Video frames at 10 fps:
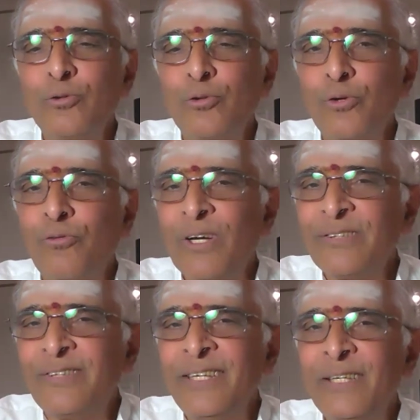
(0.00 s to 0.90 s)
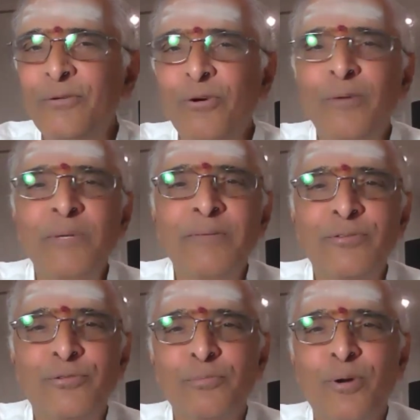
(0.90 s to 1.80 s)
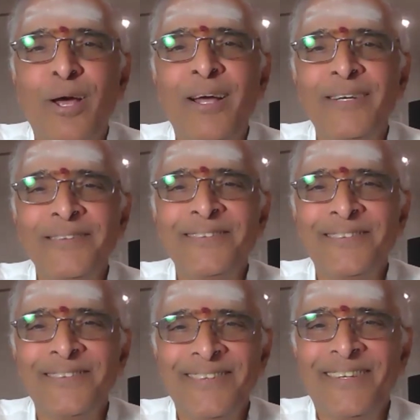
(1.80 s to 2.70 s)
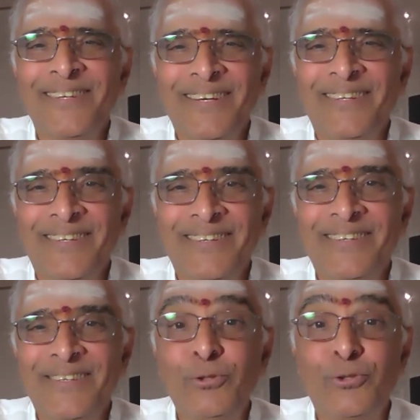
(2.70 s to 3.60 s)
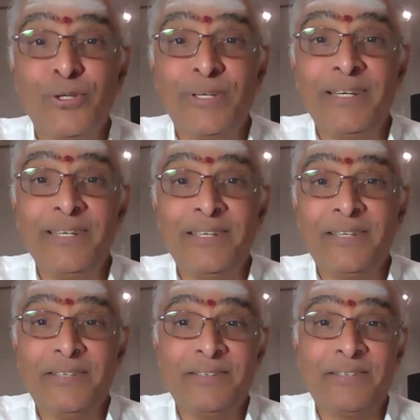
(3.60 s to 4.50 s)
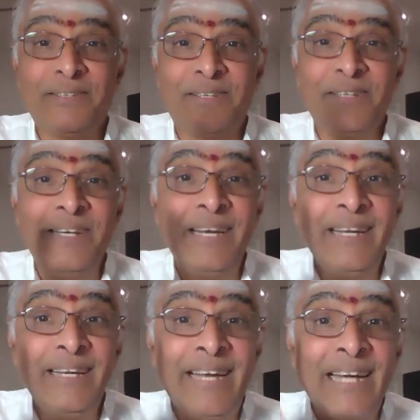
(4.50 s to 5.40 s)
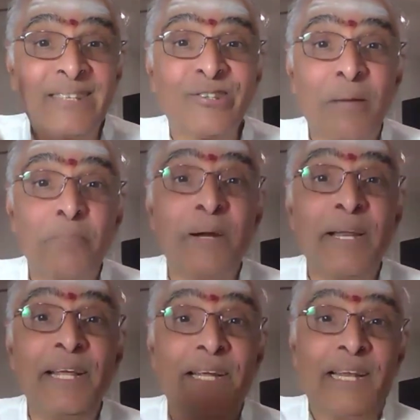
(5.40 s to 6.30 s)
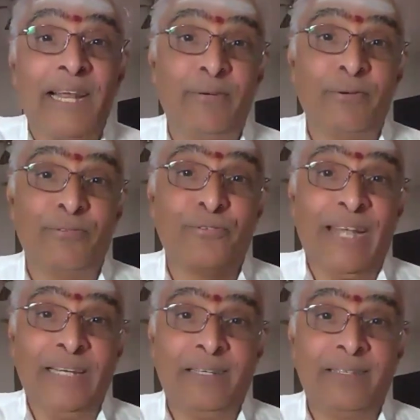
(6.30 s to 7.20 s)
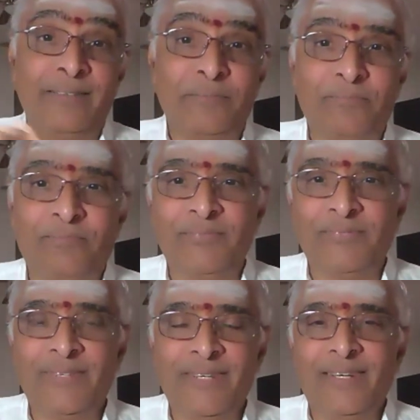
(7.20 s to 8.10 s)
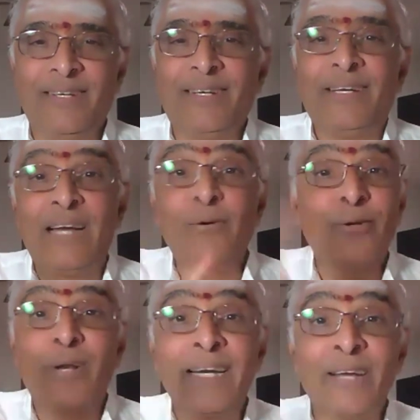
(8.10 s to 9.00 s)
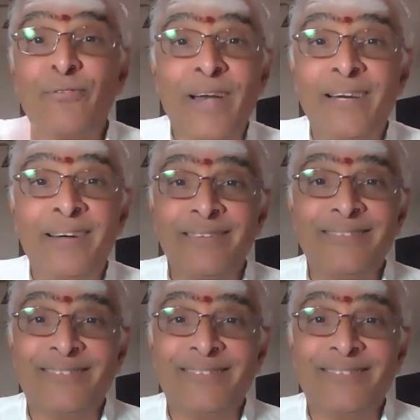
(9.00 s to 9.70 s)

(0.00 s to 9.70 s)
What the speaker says: So first thing he told me was, Subra, you should get somebody like your friend. Not a friend.